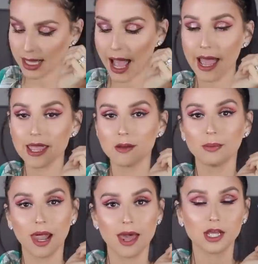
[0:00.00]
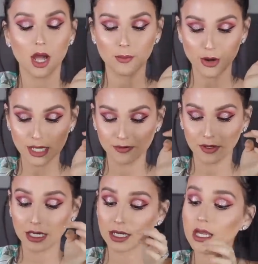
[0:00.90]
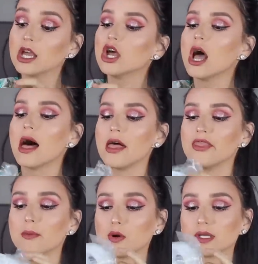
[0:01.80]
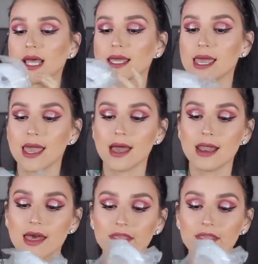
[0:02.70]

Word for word: because I am planning on breastfeeding the most I can.